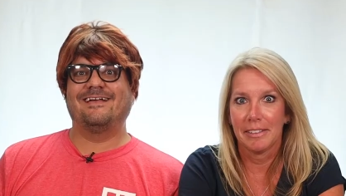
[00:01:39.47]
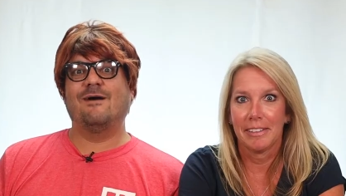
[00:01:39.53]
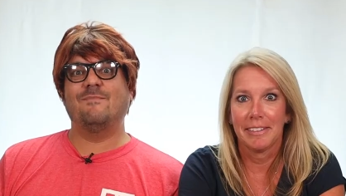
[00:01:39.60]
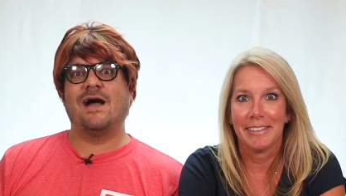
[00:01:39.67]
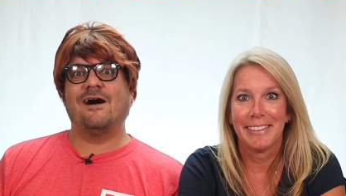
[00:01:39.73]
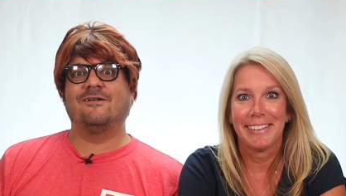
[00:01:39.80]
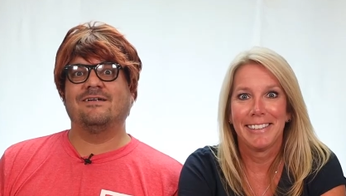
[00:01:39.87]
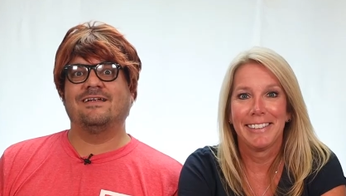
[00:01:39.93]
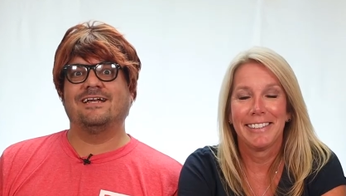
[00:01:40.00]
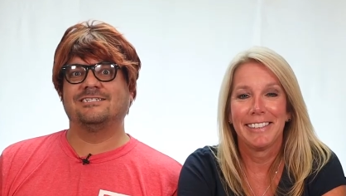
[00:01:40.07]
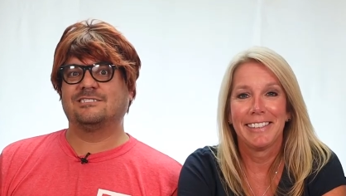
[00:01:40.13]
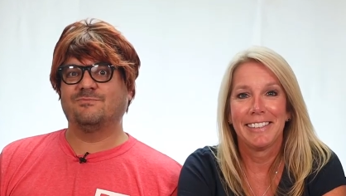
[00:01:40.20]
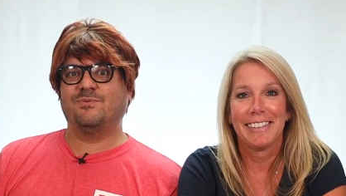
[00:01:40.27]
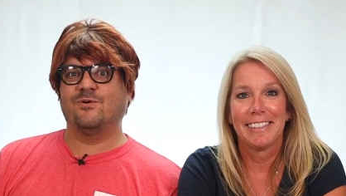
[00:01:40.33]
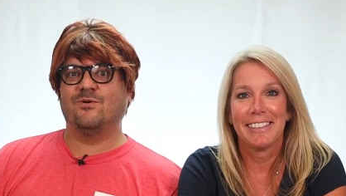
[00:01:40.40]
Speaker 1: Come out
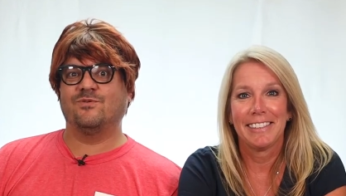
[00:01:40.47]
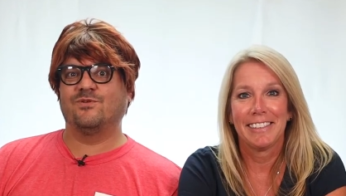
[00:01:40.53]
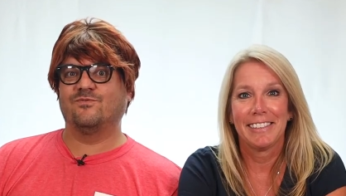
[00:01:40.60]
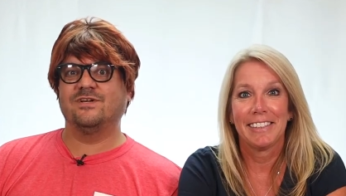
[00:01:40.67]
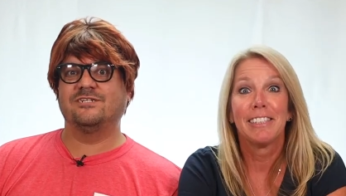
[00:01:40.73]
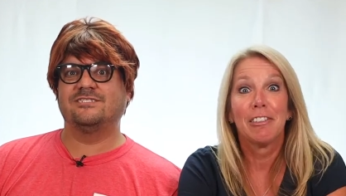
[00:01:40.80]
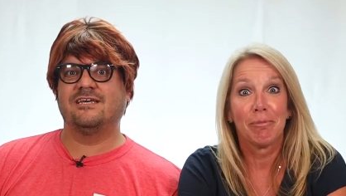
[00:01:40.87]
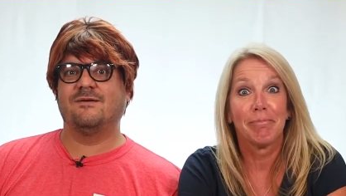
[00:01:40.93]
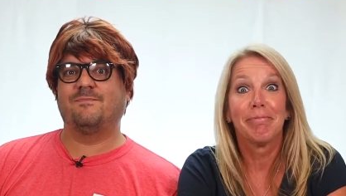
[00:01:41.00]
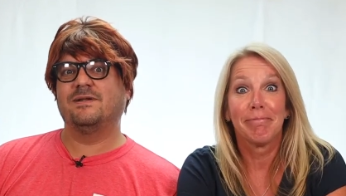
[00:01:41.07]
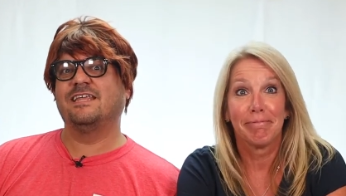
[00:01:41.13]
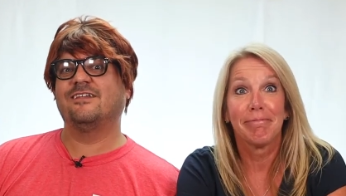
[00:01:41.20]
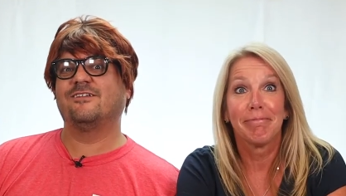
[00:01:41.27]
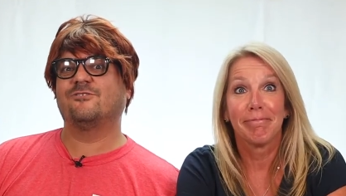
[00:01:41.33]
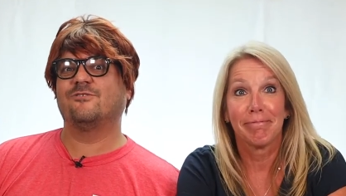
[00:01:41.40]
and support the Realtor
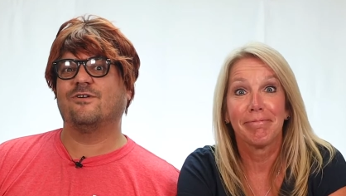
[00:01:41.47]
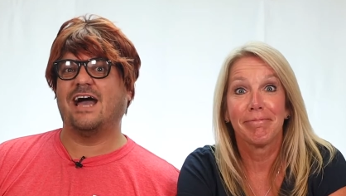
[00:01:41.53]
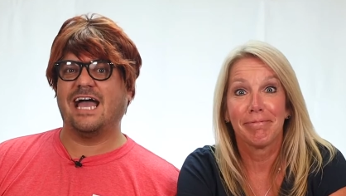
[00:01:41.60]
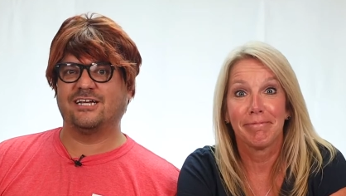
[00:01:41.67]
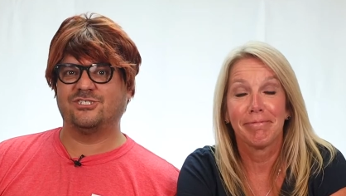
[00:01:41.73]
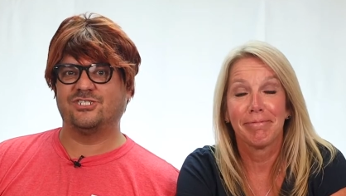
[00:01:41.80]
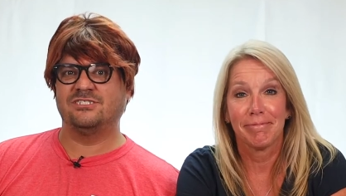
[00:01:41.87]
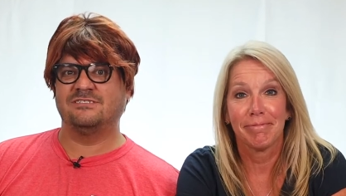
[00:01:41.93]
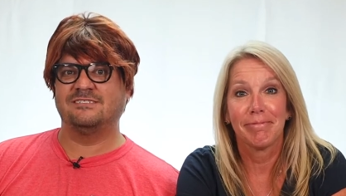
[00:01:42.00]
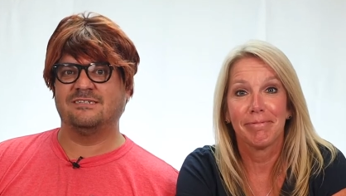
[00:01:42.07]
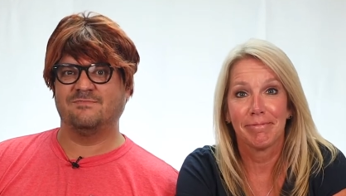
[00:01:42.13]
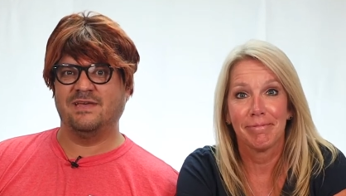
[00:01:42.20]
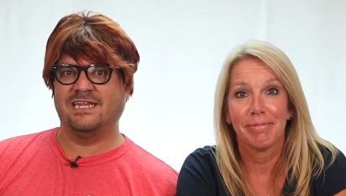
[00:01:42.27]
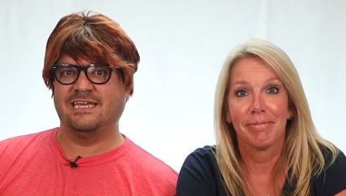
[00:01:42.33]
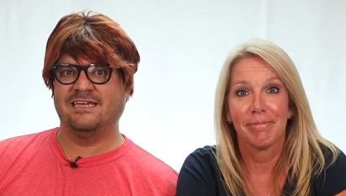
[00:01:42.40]
Political Action
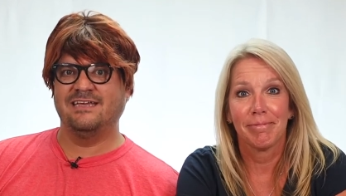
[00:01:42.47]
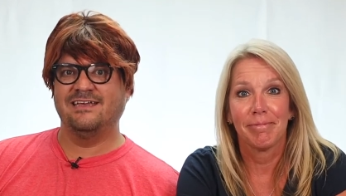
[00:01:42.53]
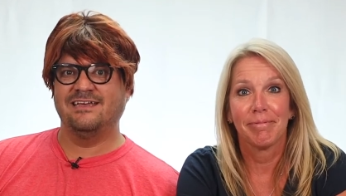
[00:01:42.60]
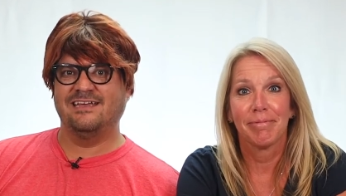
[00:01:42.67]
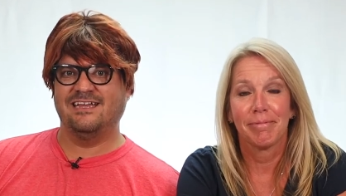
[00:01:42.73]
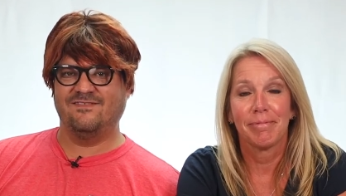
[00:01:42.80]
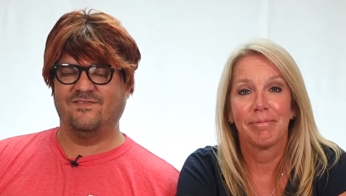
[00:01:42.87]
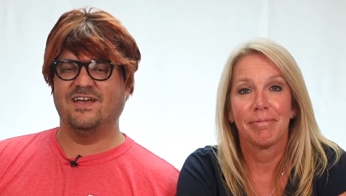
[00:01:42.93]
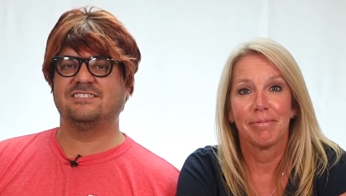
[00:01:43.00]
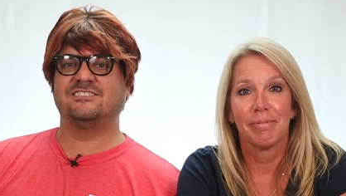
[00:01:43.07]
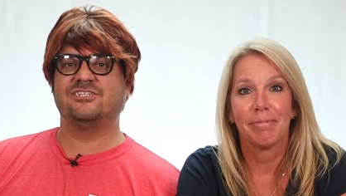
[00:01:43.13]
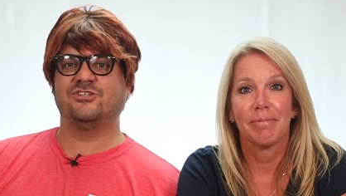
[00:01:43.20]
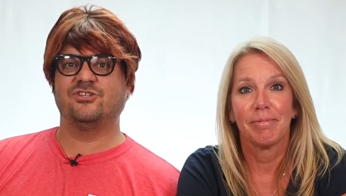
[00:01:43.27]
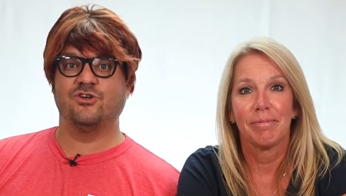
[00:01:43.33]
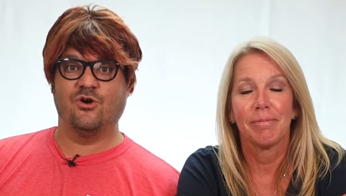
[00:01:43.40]
Committee.
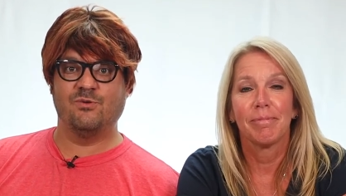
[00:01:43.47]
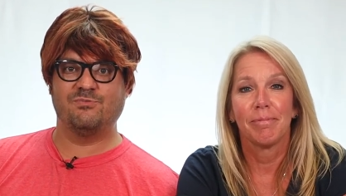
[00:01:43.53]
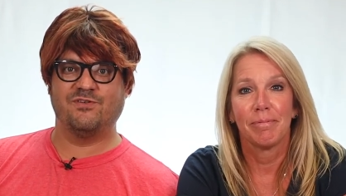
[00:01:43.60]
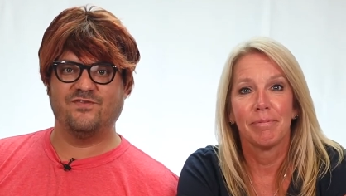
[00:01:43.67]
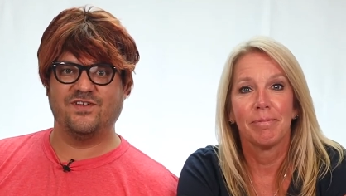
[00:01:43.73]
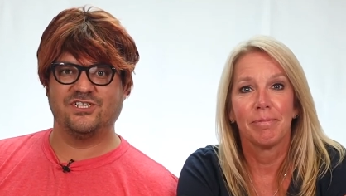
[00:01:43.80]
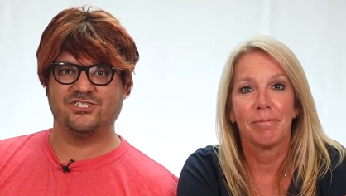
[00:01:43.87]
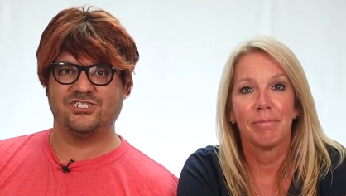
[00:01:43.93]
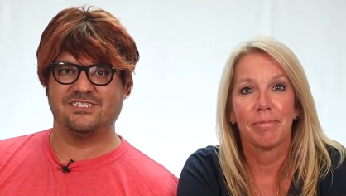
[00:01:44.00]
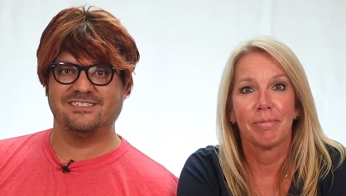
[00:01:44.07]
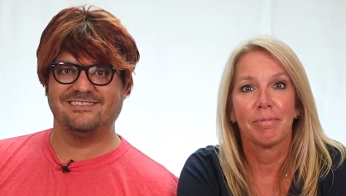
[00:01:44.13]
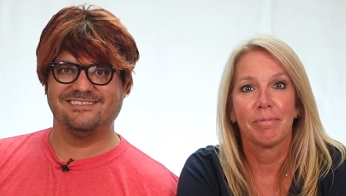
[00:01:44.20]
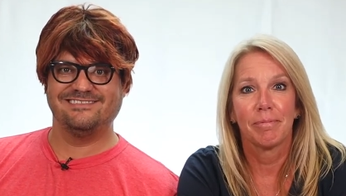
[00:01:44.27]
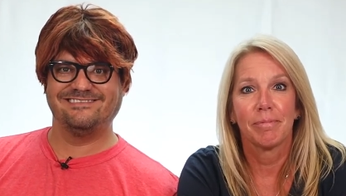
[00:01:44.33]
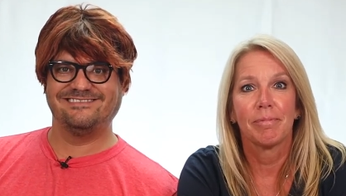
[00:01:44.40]
Invest in your profession.
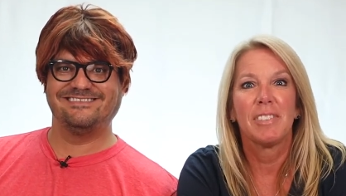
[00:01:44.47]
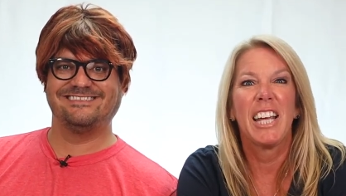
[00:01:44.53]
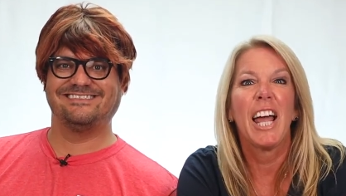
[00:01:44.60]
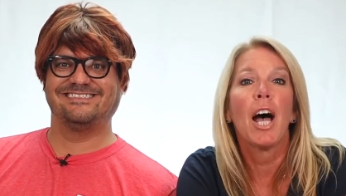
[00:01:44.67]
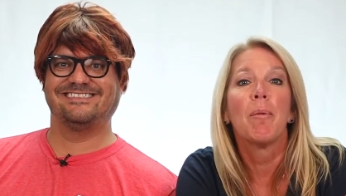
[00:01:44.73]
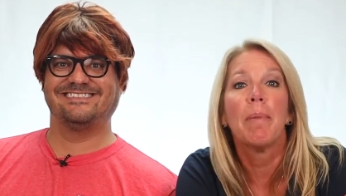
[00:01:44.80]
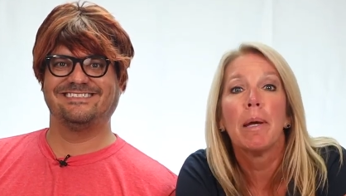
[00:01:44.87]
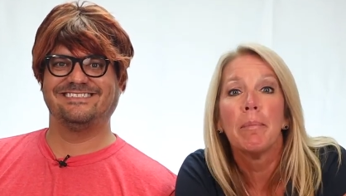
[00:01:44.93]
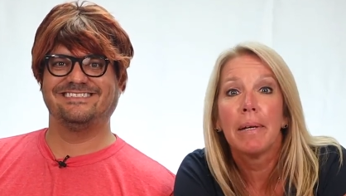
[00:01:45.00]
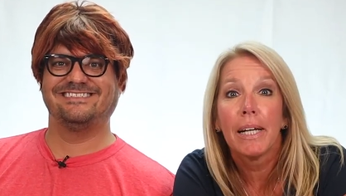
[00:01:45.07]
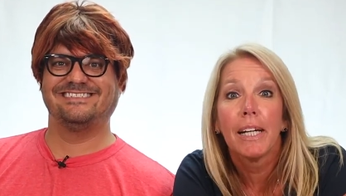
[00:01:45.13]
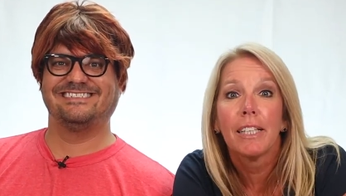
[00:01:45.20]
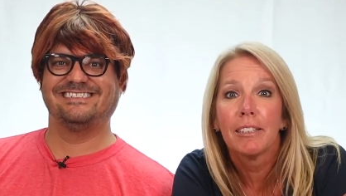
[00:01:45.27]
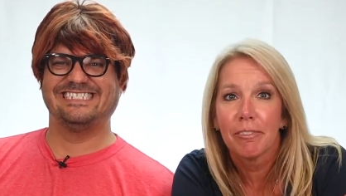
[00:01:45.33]
Speaker 2: Yeah, baby.